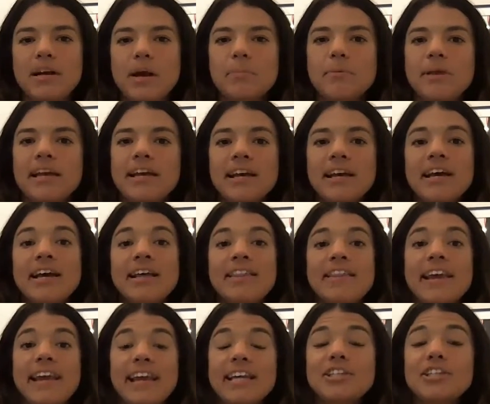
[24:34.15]
I'm like, yeah.
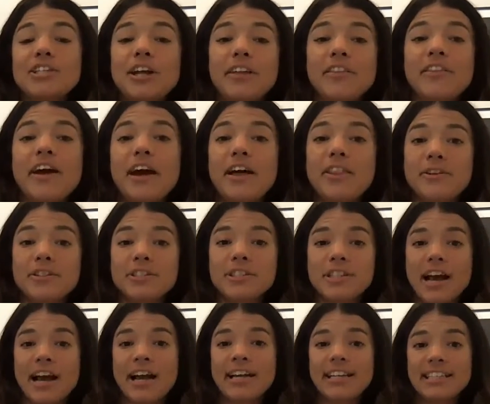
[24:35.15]
the agent on the other
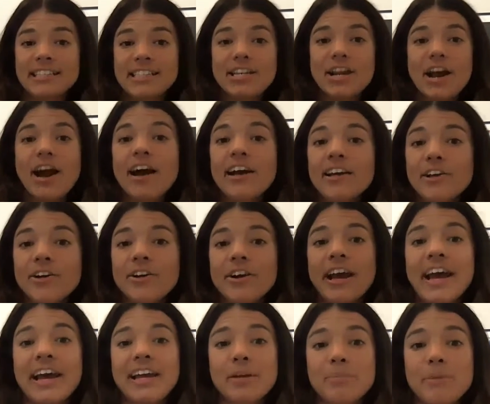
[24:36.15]
side is not your
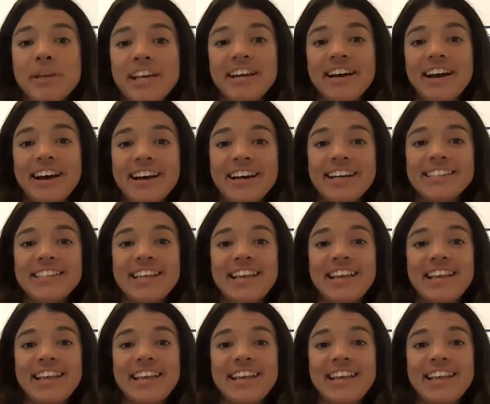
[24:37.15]
enemy, guys.